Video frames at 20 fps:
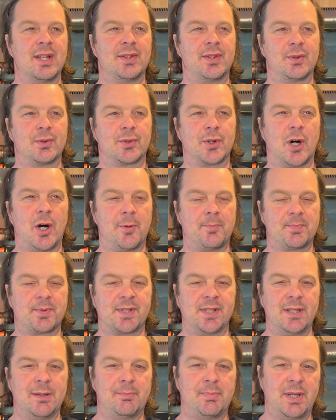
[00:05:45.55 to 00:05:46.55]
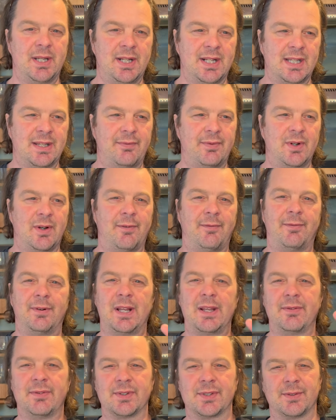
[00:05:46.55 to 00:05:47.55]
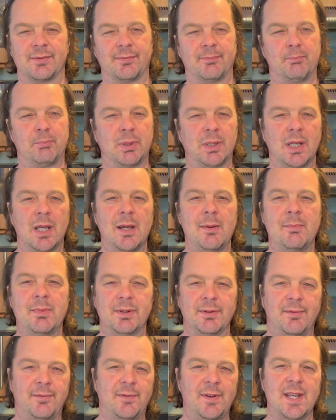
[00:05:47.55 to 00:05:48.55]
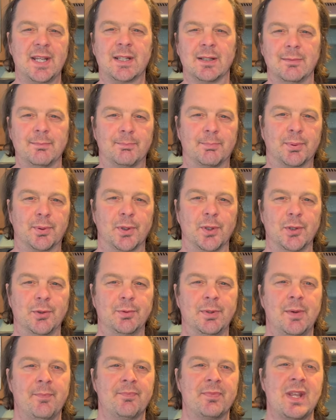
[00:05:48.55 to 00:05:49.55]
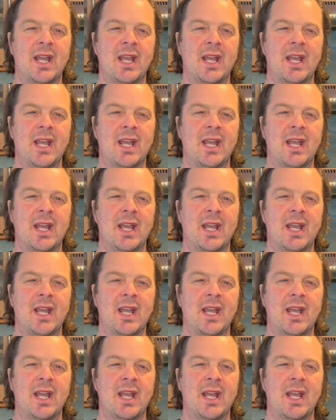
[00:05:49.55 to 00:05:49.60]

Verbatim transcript: those hops in the beer are giving off flavours of plum and fig and prune.